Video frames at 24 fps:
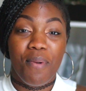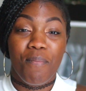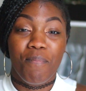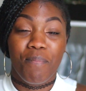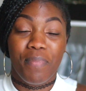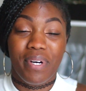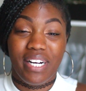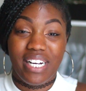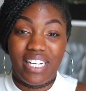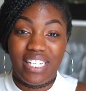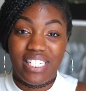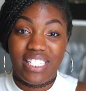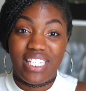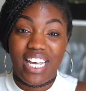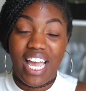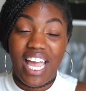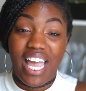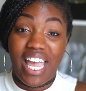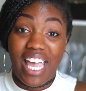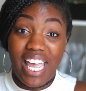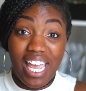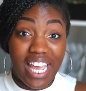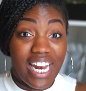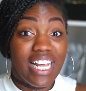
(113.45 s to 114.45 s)
but
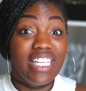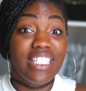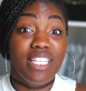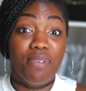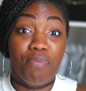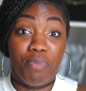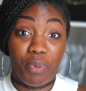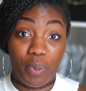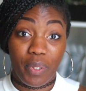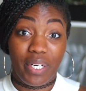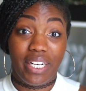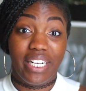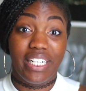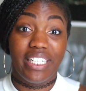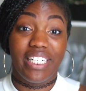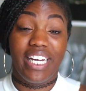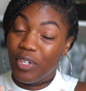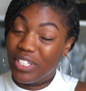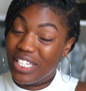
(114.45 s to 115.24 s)
it is important.